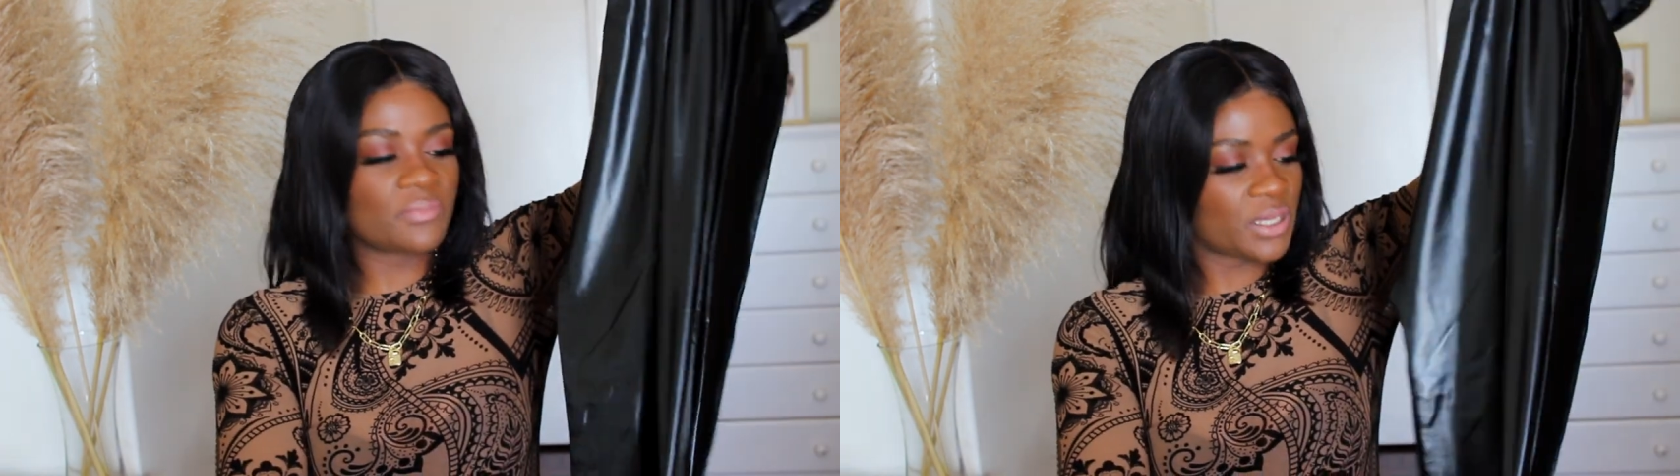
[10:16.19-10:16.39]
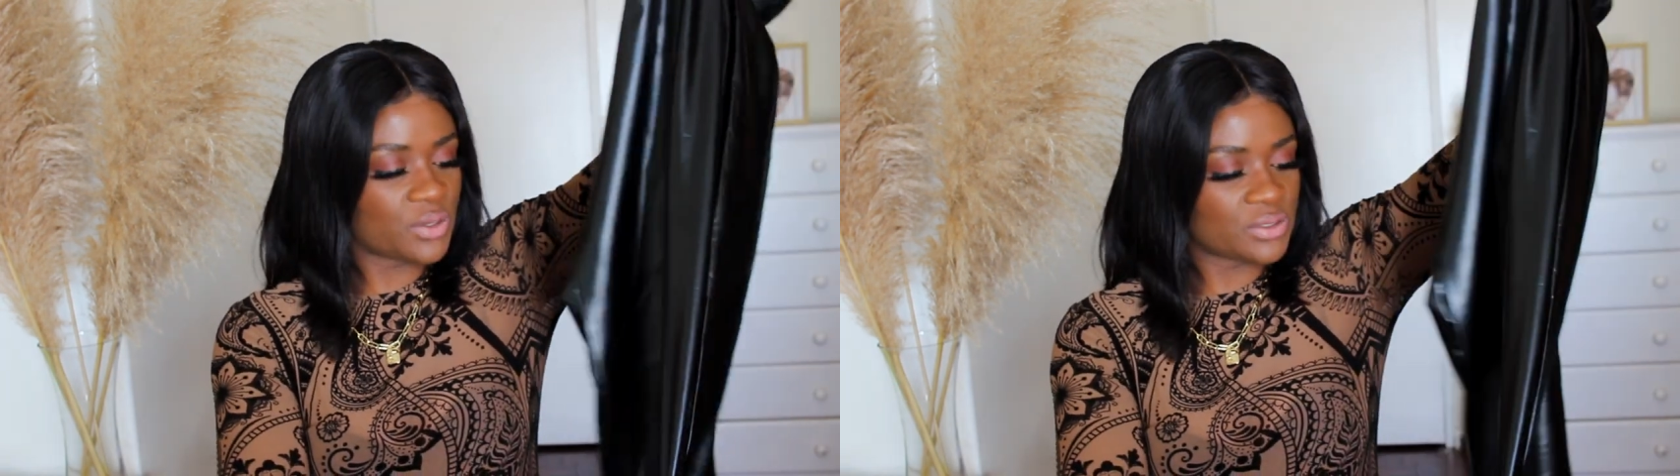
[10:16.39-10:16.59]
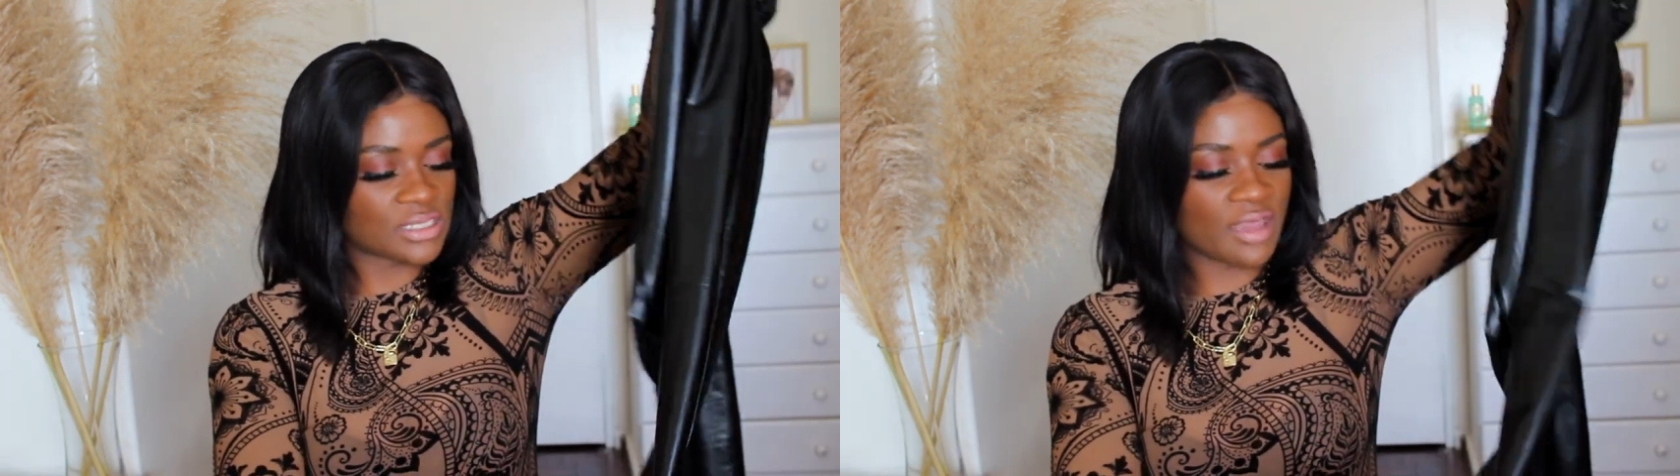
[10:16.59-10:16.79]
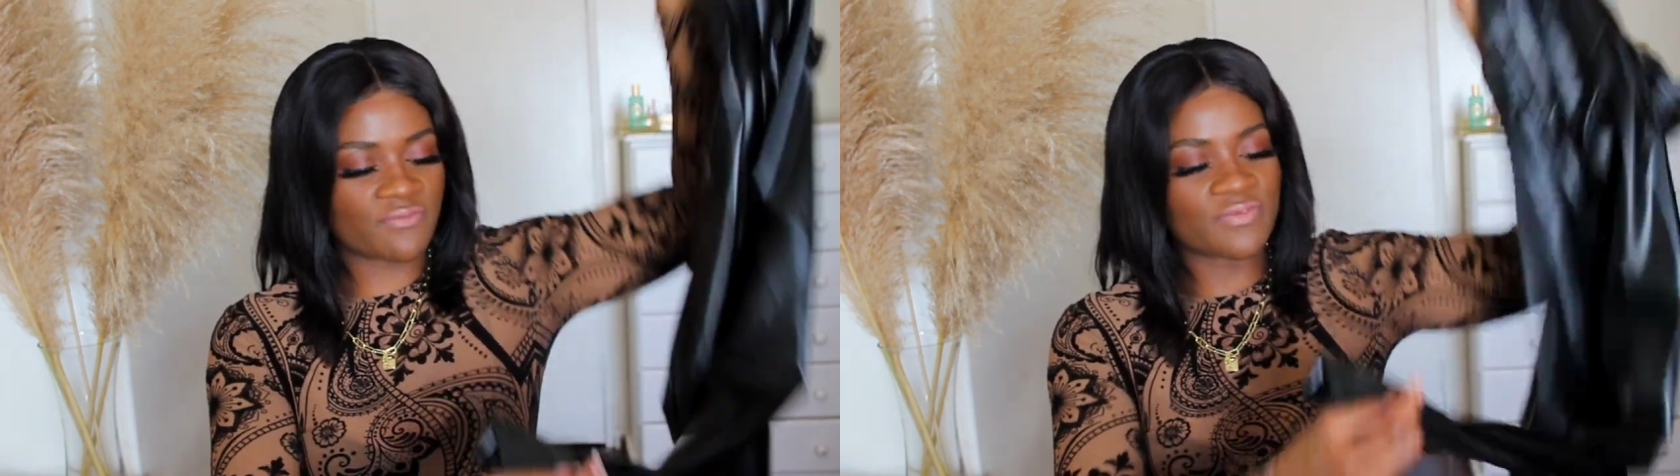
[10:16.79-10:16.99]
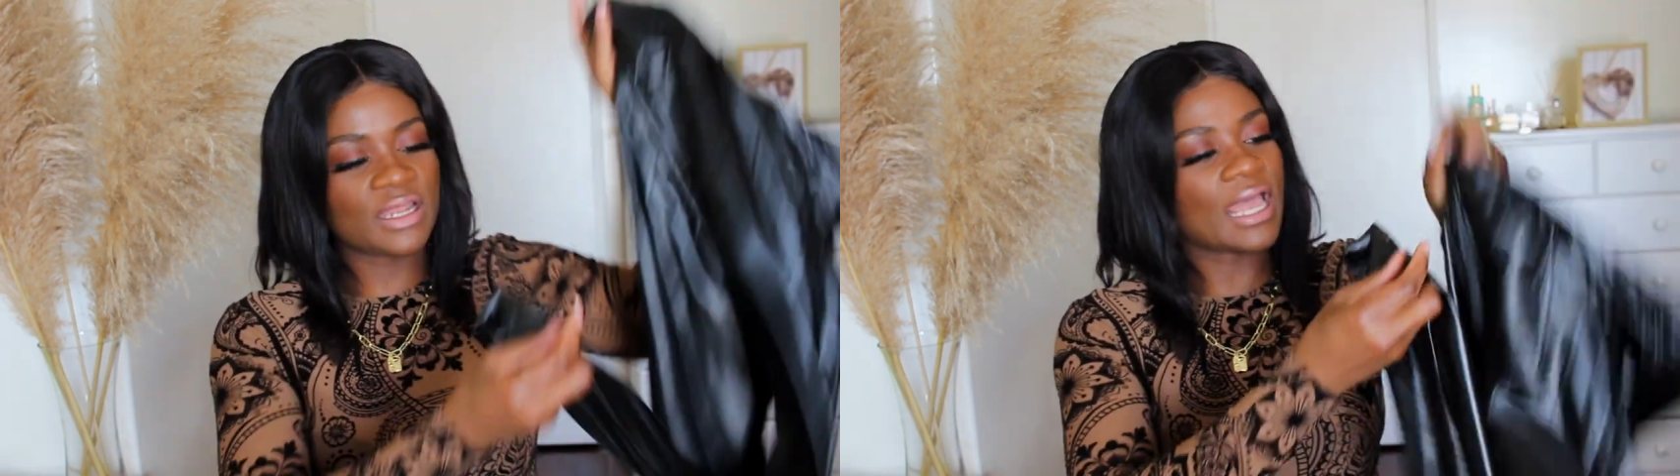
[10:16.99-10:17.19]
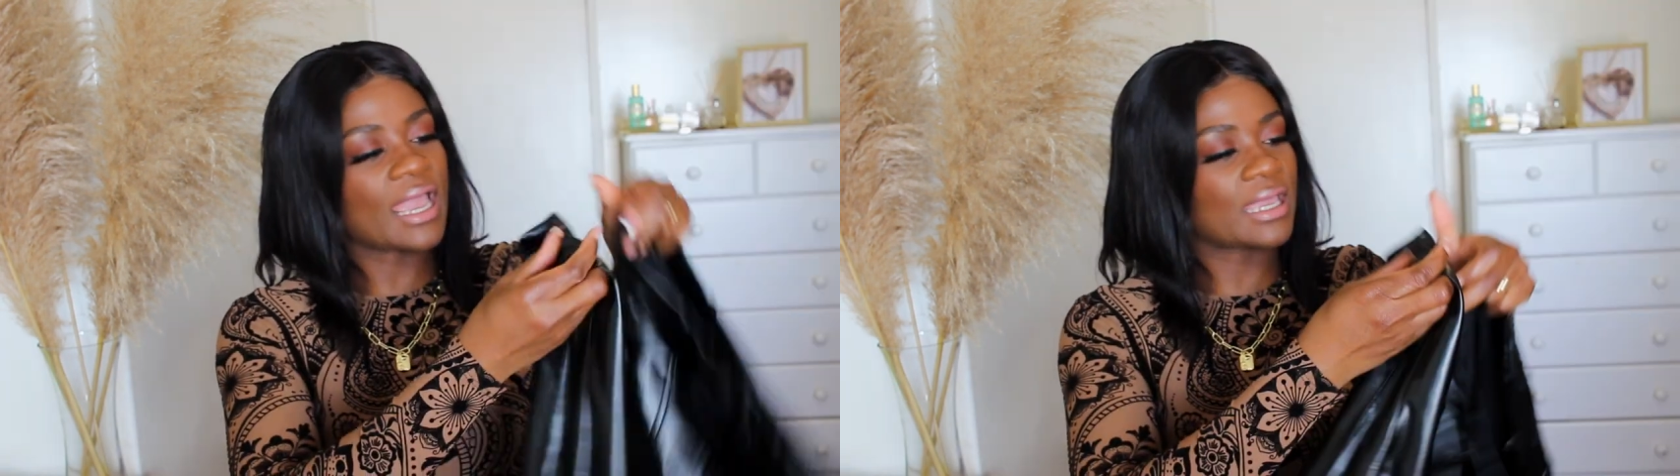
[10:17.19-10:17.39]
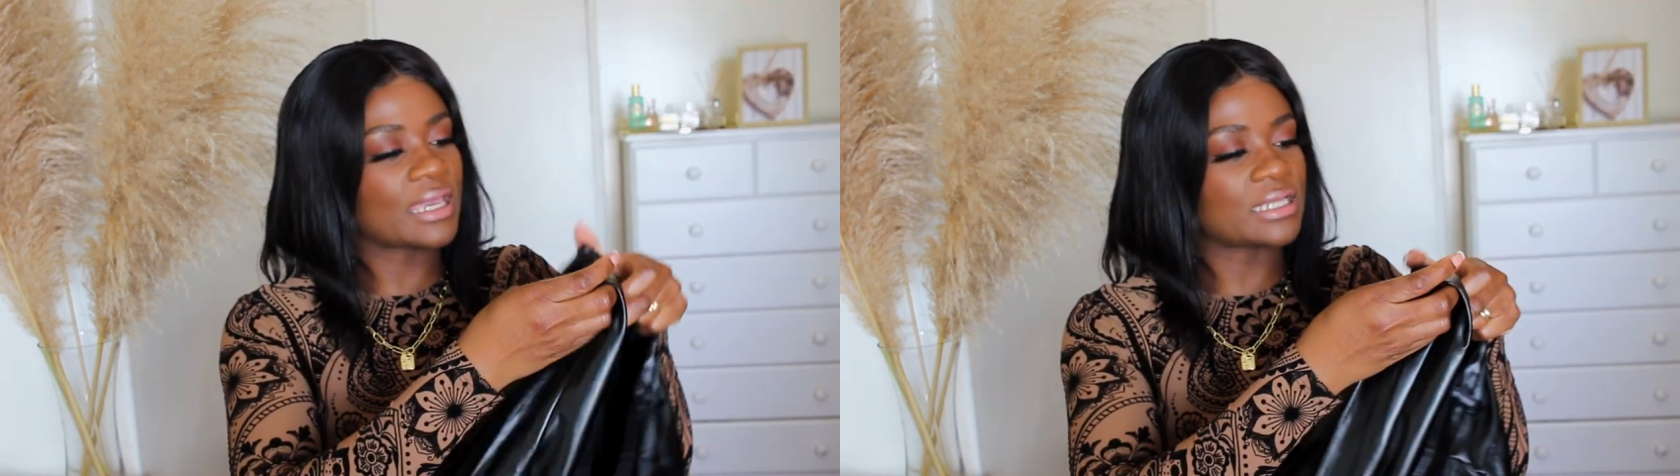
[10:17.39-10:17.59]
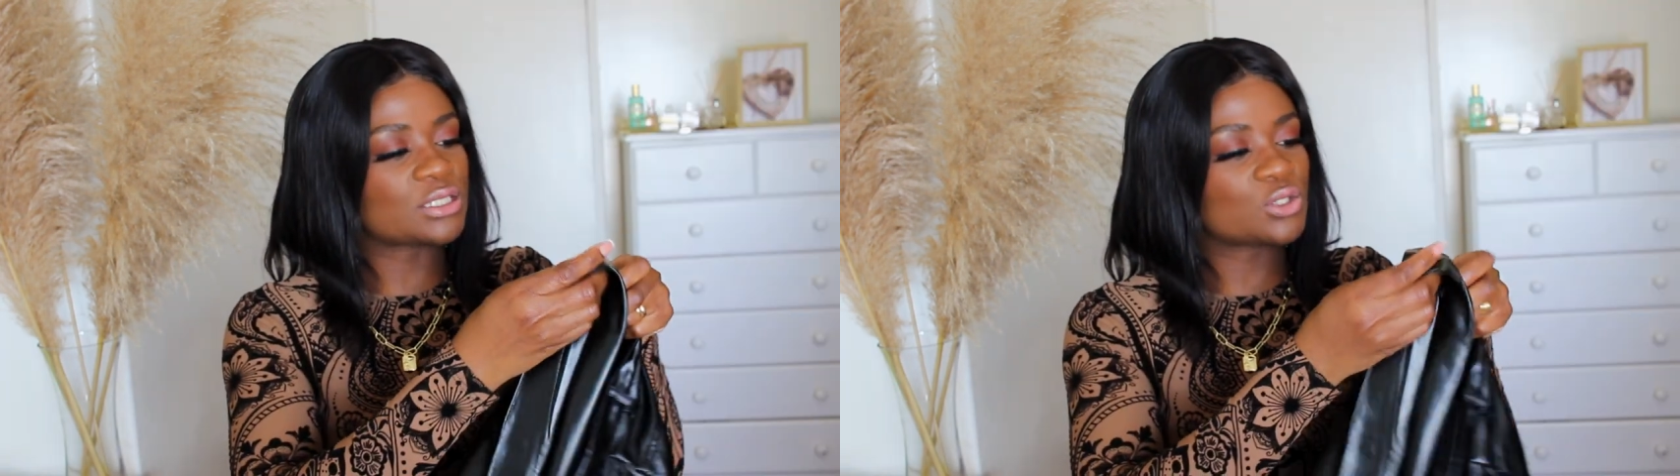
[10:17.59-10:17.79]
because I feel like
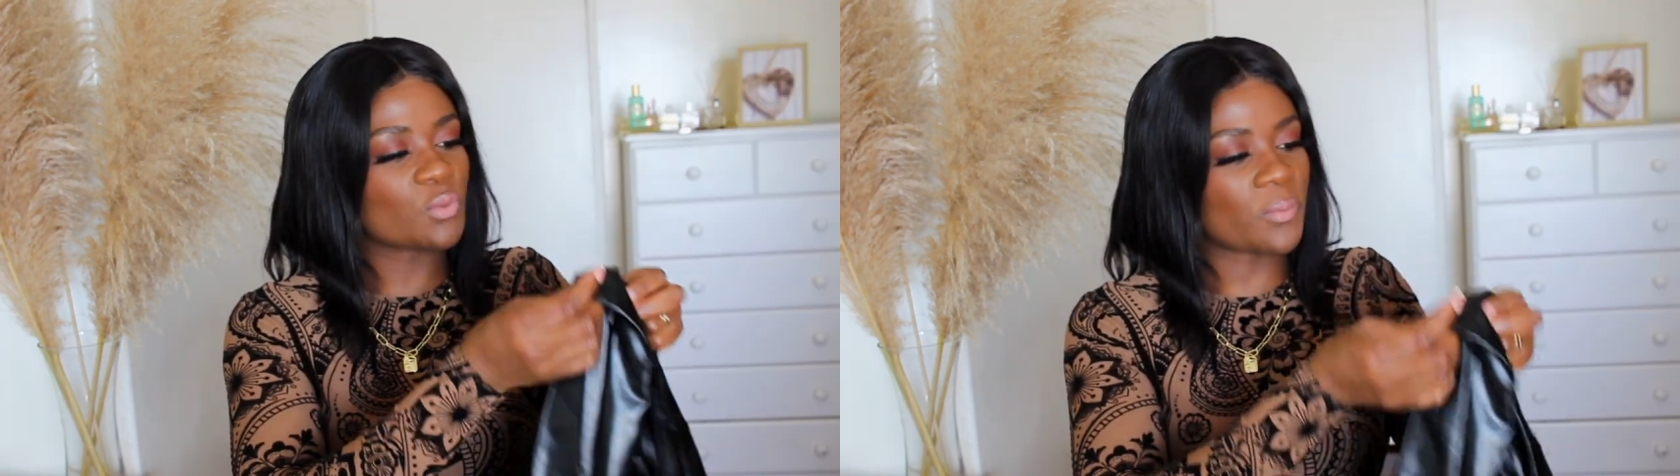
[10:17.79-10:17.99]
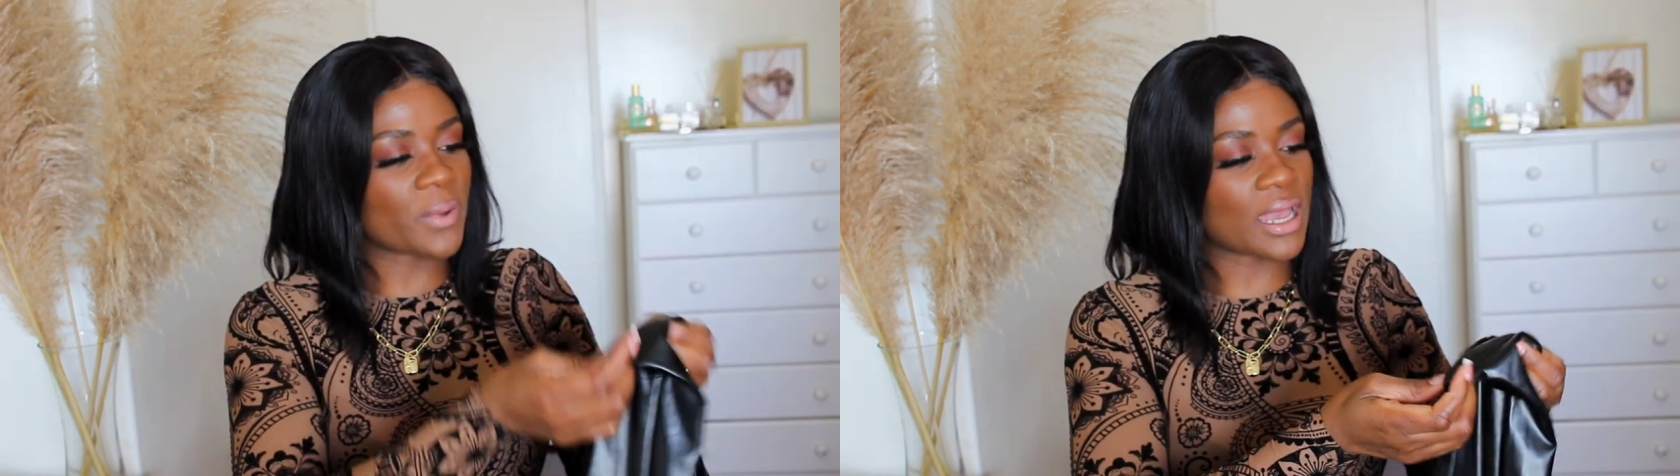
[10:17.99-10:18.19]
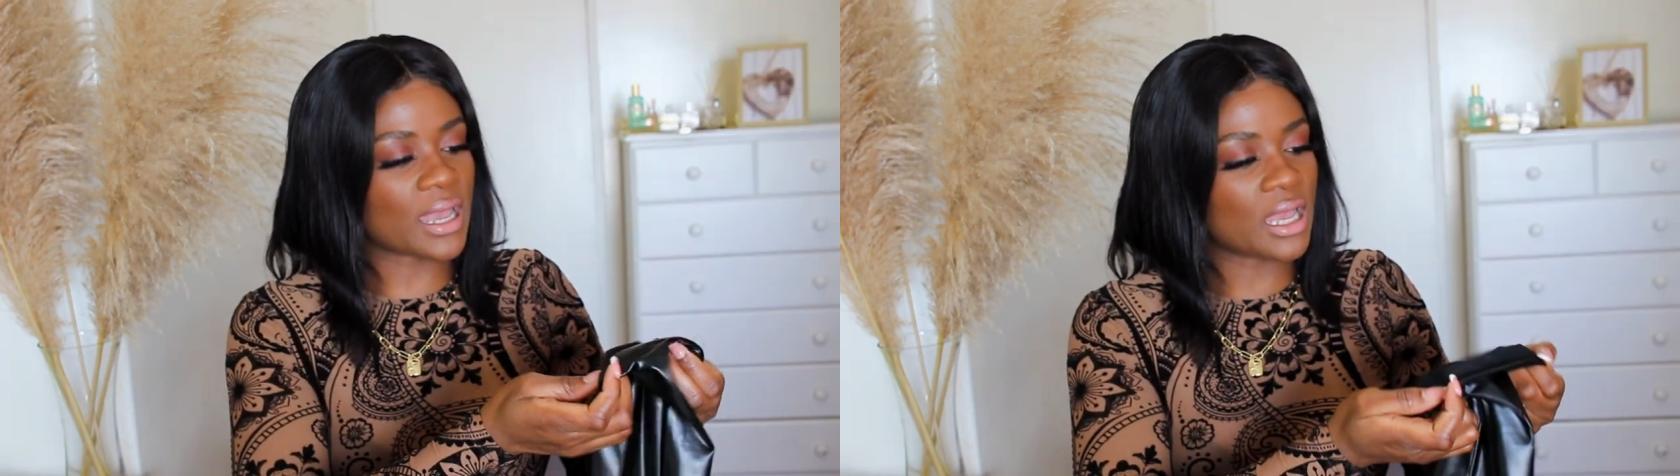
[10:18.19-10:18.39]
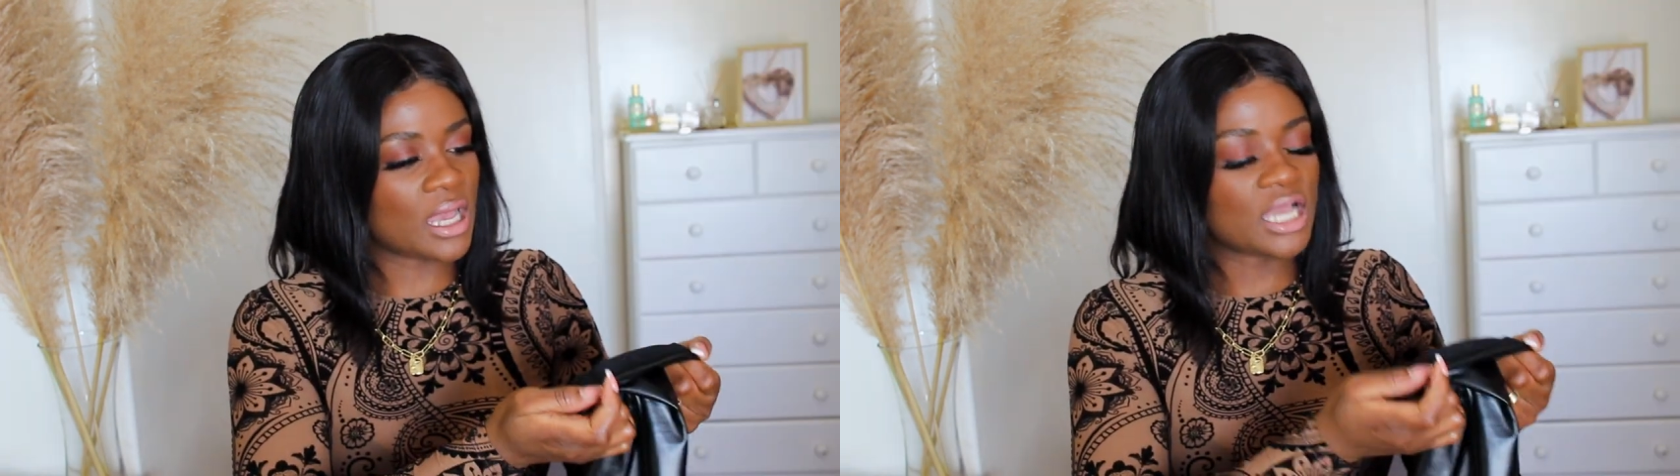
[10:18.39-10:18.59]
it's super